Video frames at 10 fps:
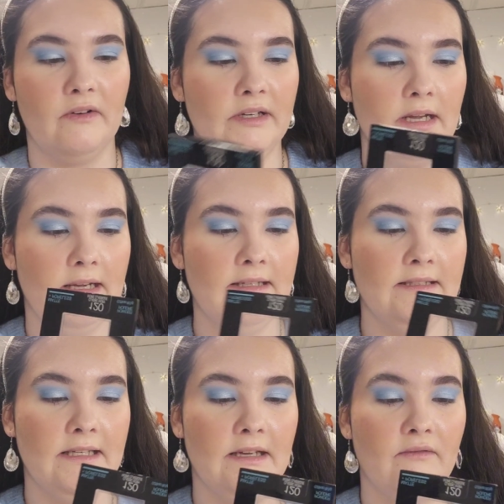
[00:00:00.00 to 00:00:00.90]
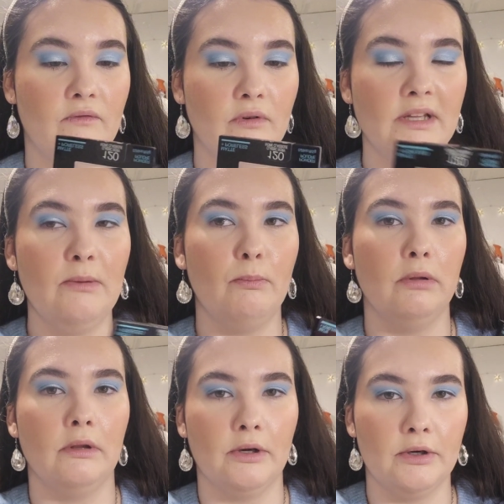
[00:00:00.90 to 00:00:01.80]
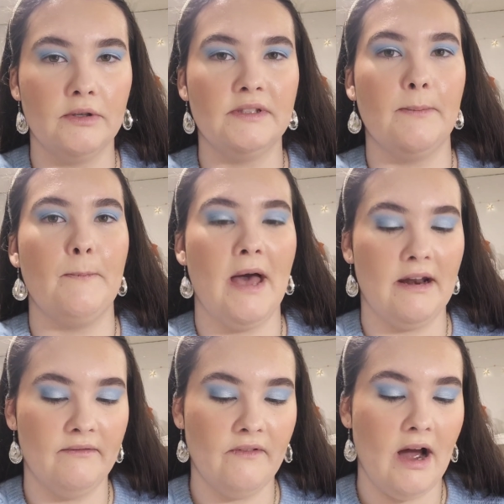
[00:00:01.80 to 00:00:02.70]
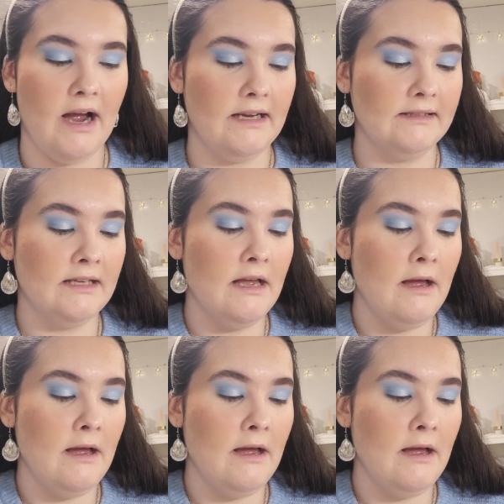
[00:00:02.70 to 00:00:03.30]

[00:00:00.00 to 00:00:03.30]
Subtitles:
nice, and it really blurs and mattifies